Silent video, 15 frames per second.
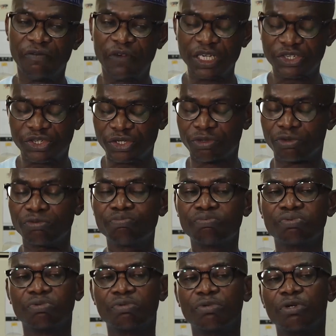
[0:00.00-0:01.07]
Advisory Group,
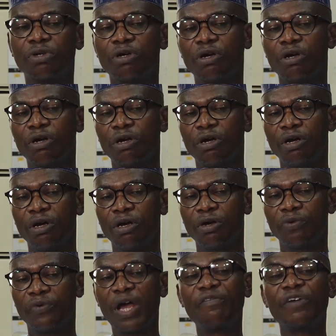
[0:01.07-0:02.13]

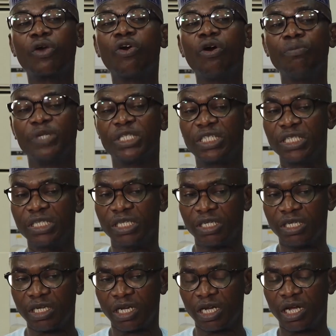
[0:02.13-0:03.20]
we have a committee,
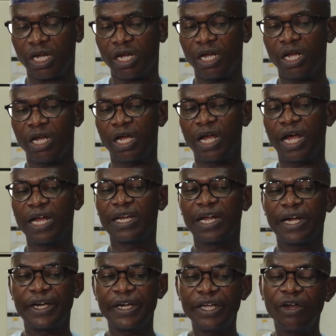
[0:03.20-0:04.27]
an
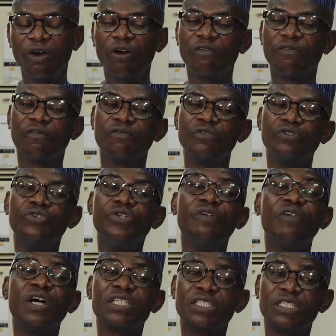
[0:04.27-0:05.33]
array of
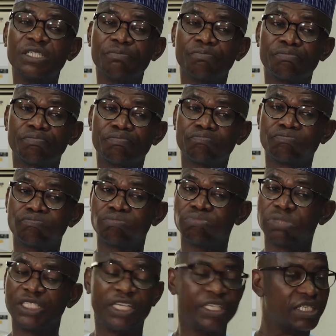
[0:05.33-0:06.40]
university
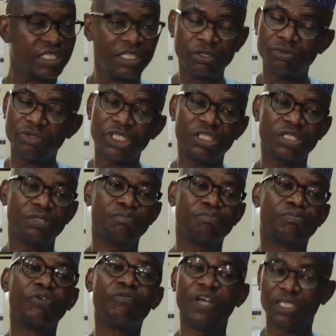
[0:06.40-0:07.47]
distinguished
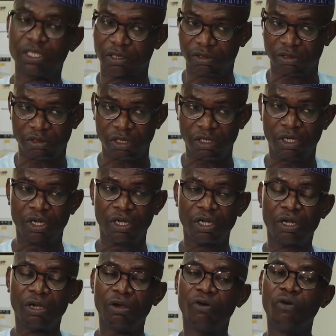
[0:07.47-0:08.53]
professors
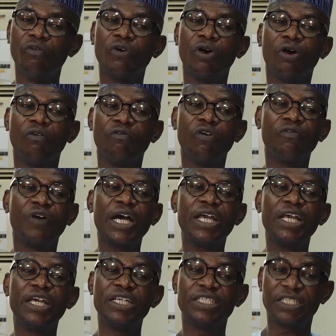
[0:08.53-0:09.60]
of over
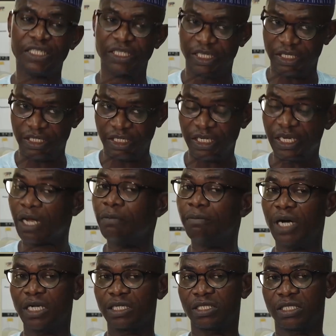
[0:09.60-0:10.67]
80 in
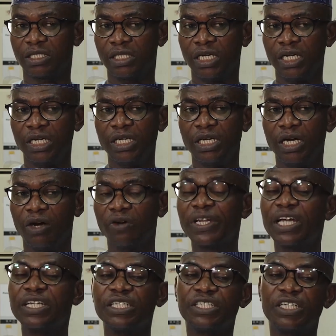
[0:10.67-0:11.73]
numbers,
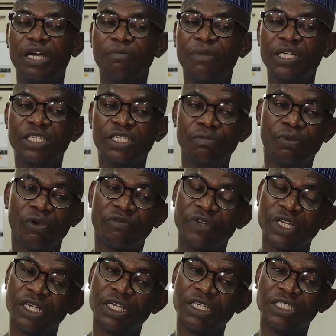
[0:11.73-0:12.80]
under the chairmanship of
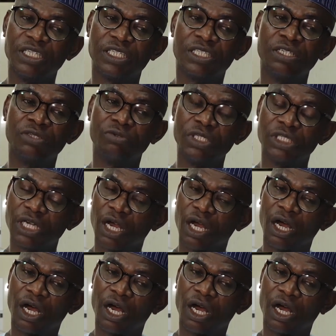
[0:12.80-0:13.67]
the distinguished